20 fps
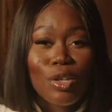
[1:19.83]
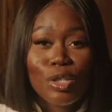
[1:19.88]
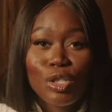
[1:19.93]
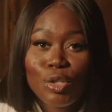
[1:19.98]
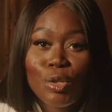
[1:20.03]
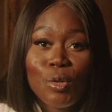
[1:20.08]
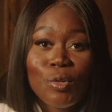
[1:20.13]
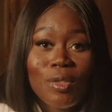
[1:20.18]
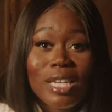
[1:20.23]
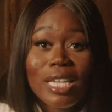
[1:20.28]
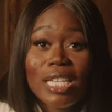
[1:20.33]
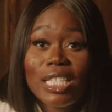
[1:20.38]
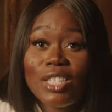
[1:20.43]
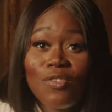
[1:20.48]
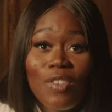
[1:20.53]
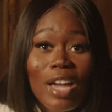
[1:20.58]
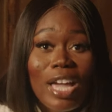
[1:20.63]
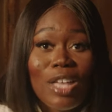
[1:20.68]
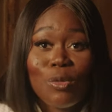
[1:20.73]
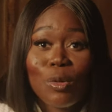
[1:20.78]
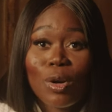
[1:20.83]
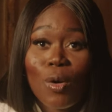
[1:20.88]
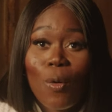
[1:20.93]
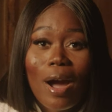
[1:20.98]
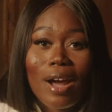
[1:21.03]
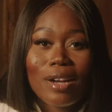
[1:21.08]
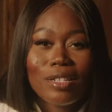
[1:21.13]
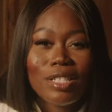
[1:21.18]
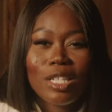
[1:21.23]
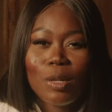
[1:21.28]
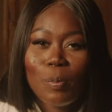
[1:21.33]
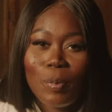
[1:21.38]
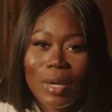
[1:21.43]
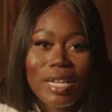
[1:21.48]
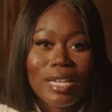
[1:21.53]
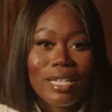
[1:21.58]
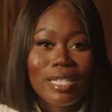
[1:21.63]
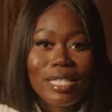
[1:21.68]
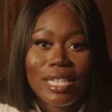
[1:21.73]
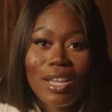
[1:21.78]
The truth is, faith requires a
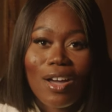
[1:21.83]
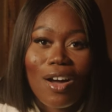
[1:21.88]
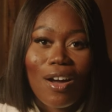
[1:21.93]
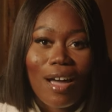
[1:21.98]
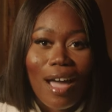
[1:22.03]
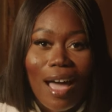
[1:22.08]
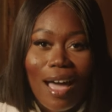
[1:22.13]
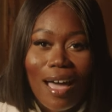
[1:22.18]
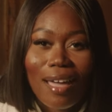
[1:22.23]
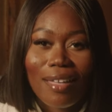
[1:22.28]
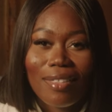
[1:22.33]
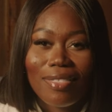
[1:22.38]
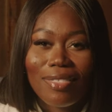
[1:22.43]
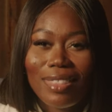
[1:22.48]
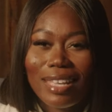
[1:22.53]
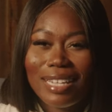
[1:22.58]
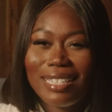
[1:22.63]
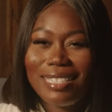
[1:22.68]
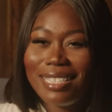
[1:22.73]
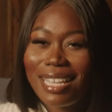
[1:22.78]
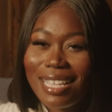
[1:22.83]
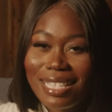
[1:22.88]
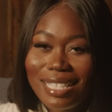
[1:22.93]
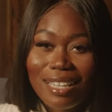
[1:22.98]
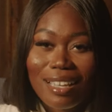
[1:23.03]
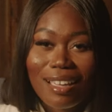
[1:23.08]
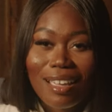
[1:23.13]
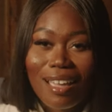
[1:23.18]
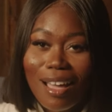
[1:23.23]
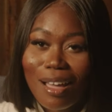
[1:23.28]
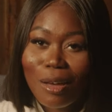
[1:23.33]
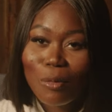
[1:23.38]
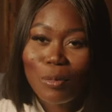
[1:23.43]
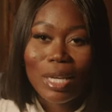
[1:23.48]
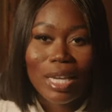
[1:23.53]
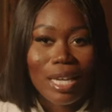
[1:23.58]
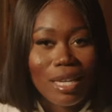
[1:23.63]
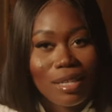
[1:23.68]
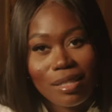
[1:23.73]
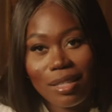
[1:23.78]
dependency on God that doesn't
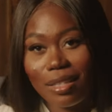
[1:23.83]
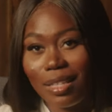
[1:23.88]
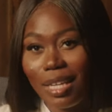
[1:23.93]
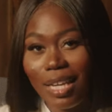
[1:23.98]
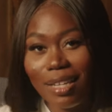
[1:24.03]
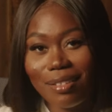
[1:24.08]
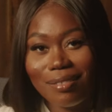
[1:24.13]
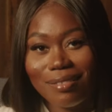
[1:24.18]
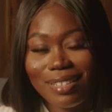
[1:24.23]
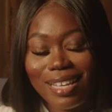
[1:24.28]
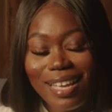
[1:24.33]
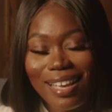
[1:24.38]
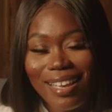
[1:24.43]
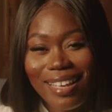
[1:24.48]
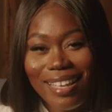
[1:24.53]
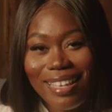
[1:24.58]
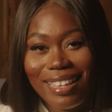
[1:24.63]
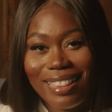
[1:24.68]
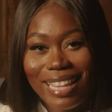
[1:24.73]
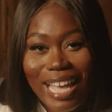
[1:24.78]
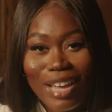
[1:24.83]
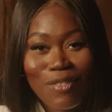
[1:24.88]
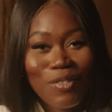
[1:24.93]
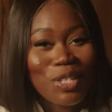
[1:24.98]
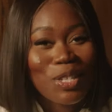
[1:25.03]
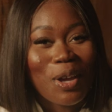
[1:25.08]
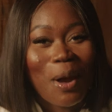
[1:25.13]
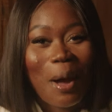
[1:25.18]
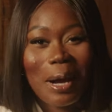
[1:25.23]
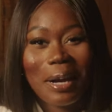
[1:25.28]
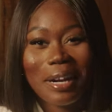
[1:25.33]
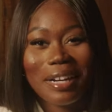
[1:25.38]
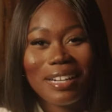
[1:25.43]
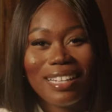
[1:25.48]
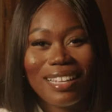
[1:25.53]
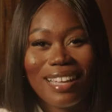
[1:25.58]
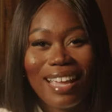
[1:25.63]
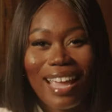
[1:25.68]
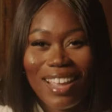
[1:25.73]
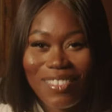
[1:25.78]
come easily. Life is
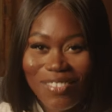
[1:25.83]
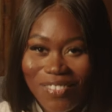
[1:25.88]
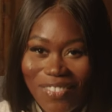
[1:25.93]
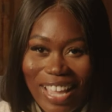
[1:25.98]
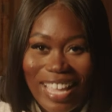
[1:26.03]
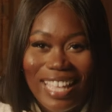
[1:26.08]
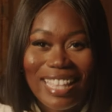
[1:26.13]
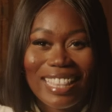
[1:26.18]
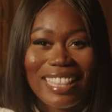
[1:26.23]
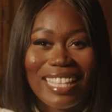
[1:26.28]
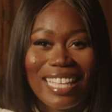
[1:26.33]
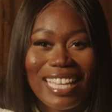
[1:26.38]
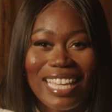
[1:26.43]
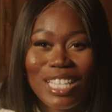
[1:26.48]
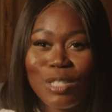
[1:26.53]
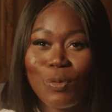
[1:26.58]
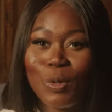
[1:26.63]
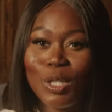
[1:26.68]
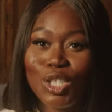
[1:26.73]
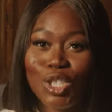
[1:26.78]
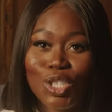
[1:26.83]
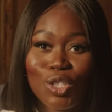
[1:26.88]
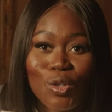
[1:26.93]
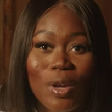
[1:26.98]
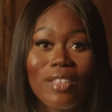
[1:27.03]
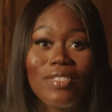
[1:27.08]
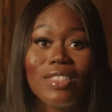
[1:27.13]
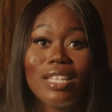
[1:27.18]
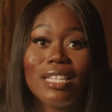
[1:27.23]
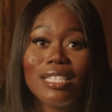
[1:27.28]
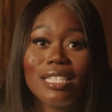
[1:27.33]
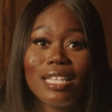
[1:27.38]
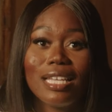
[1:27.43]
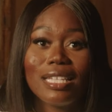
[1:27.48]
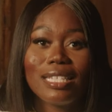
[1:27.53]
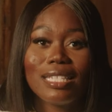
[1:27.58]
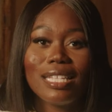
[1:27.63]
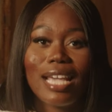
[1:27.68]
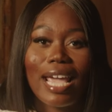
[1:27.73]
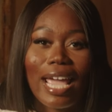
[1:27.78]
hard, and faith is what strengthens
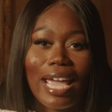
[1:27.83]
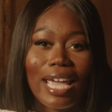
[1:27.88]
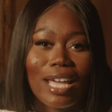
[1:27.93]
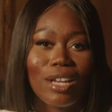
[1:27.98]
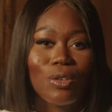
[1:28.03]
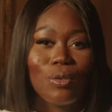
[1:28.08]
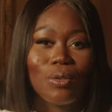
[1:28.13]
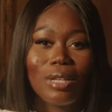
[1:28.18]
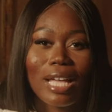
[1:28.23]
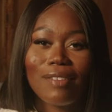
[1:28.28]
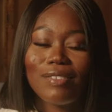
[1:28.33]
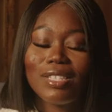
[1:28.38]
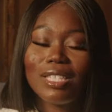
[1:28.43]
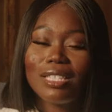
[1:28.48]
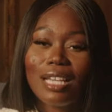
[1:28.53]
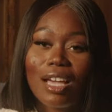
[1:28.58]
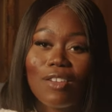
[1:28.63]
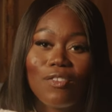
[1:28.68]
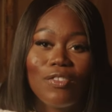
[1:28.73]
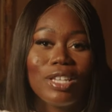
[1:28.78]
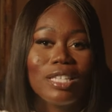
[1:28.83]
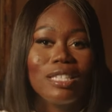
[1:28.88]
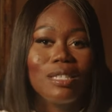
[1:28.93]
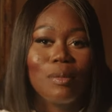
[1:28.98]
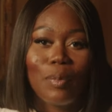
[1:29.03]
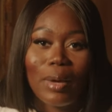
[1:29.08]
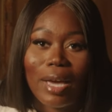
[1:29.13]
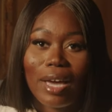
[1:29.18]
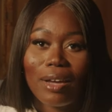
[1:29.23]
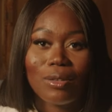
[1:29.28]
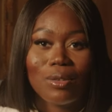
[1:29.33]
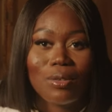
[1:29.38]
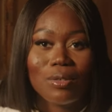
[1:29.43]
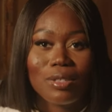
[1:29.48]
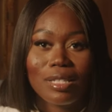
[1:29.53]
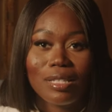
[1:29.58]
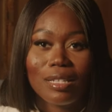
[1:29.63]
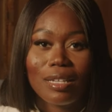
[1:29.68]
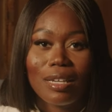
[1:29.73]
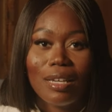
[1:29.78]
us to handle life's toughest
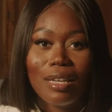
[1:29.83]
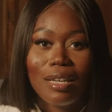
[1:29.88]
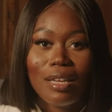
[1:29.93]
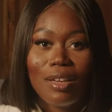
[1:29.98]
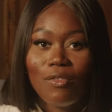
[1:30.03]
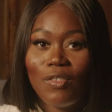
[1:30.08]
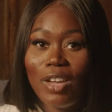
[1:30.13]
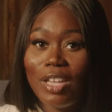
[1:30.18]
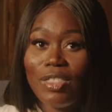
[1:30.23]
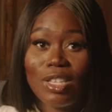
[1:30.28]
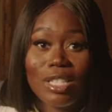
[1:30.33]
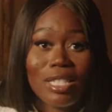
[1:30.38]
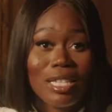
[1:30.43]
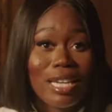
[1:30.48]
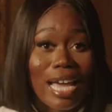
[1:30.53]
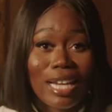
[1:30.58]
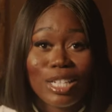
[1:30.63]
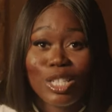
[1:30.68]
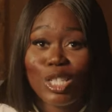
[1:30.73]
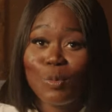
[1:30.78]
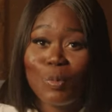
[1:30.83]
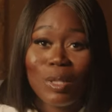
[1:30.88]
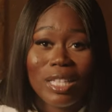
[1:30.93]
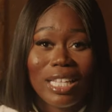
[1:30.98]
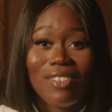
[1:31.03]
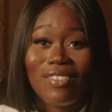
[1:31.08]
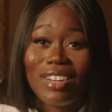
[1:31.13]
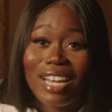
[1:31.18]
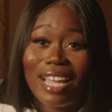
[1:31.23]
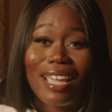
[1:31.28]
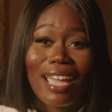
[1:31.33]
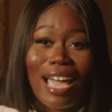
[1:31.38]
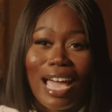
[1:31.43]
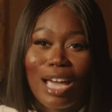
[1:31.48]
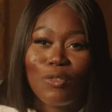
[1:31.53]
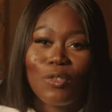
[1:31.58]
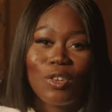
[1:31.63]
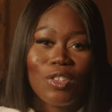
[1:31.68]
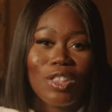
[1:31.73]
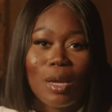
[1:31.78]
battles. Faith is not just believing in
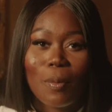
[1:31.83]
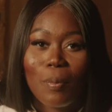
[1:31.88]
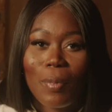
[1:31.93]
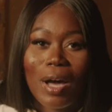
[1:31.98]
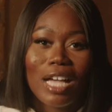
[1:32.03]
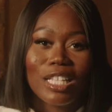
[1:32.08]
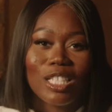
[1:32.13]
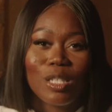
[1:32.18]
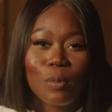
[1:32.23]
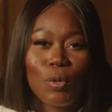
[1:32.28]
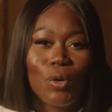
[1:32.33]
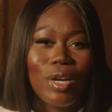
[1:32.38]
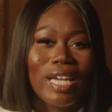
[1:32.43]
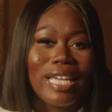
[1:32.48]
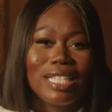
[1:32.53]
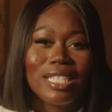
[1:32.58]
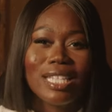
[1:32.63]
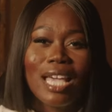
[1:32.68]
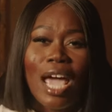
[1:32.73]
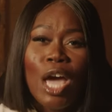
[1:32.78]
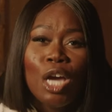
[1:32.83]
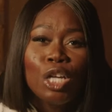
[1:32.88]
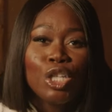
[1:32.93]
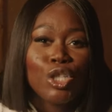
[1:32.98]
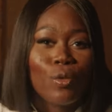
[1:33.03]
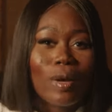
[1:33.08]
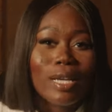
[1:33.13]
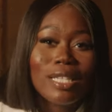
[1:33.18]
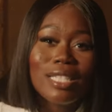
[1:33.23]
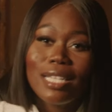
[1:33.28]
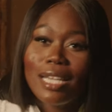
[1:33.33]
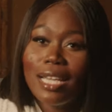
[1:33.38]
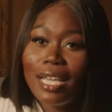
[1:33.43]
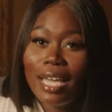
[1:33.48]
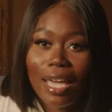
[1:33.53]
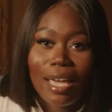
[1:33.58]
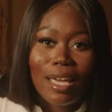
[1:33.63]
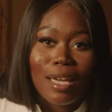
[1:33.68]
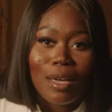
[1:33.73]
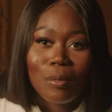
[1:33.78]
God for the impossible, it's
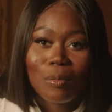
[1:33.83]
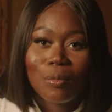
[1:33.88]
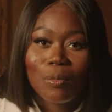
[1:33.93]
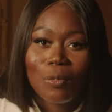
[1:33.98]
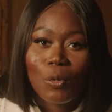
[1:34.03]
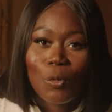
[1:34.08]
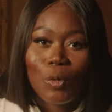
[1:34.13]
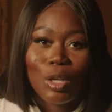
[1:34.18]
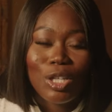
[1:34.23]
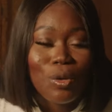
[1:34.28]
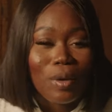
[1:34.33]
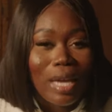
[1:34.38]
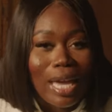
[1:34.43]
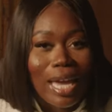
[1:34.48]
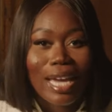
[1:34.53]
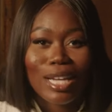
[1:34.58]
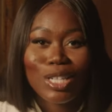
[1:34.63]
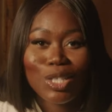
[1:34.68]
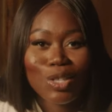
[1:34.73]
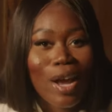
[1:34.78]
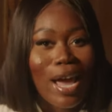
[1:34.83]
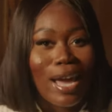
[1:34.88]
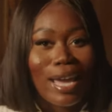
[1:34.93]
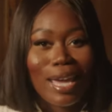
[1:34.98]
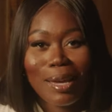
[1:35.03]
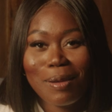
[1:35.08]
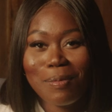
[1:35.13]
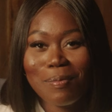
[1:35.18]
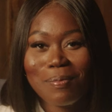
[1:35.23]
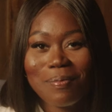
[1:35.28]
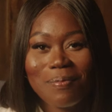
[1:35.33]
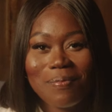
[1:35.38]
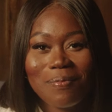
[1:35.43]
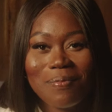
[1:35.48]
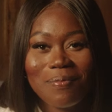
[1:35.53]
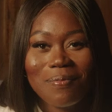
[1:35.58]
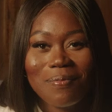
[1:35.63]
trusting Him when you can't track Him.